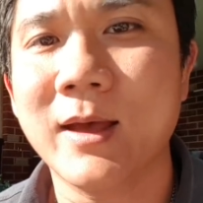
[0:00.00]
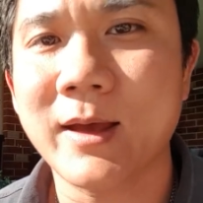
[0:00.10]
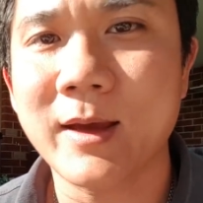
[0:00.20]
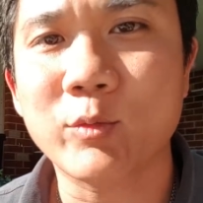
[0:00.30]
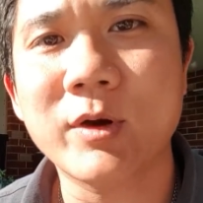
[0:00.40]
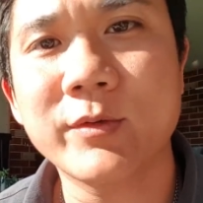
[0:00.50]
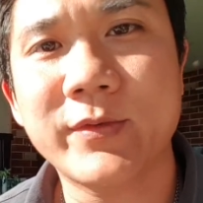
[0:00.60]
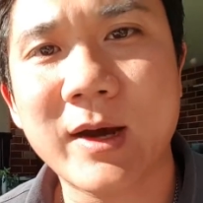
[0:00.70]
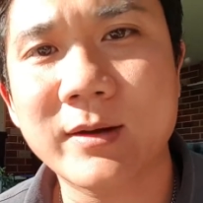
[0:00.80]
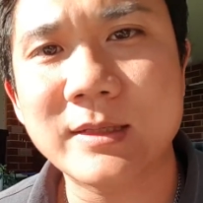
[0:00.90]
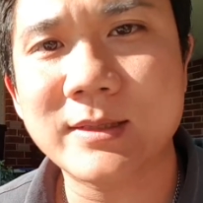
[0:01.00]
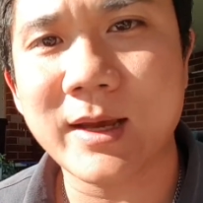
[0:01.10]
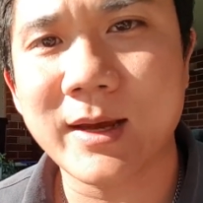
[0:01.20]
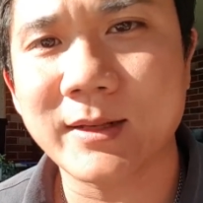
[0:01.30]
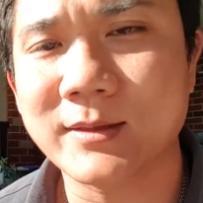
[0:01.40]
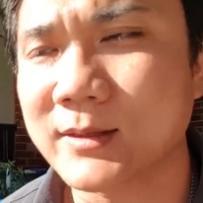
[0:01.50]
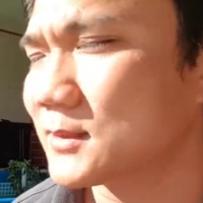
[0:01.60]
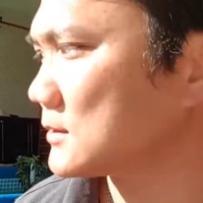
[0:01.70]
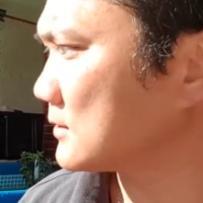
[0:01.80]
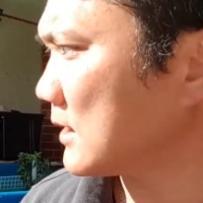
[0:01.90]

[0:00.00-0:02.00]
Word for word: And what we found is that this